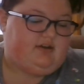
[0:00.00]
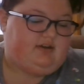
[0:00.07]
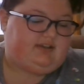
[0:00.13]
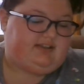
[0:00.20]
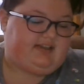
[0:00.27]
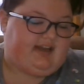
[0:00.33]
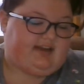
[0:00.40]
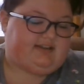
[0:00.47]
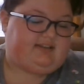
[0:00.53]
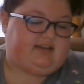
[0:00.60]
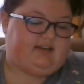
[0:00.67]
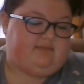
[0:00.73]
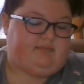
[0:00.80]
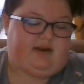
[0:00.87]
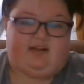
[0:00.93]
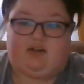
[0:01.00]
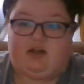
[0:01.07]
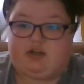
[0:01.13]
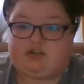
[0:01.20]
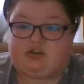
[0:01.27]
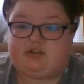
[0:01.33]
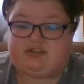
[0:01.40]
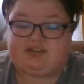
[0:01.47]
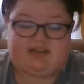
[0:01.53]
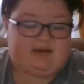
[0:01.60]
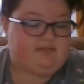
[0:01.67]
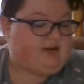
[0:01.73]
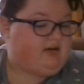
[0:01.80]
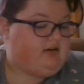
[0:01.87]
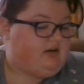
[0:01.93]
sex and biological
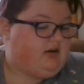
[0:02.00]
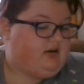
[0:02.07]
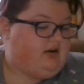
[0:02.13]
assignment.